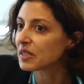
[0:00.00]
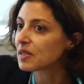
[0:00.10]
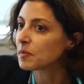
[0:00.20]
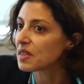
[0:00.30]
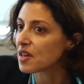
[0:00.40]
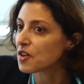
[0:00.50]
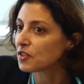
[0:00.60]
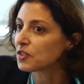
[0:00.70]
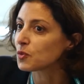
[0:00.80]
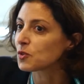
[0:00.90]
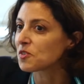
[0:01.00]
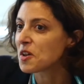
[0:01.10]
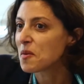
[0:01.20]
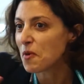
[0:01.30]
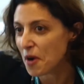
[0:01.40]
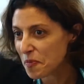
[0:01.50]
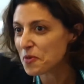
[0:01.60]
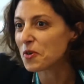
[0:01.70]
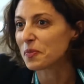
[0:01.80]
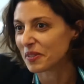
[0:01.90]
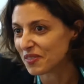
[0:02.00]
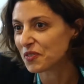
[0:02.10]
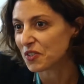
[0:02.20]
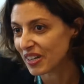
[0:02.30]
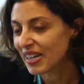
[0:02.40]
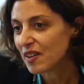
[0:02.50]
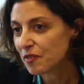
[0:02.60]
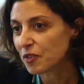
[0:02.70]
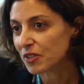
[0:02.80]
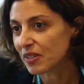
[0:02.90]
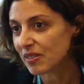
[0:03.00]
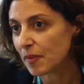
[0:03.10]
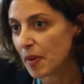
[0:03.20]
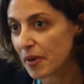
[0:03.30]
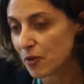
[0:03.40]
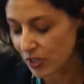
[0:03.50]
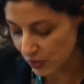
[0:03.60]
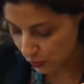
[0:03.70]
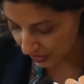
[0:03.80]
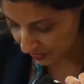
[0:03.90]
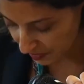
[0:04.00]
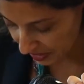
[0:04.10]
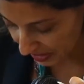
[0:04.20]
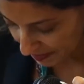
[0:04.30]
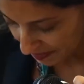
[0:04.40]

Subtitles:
but I mean, they thought it was more appropriate for Sama Barona to intervene.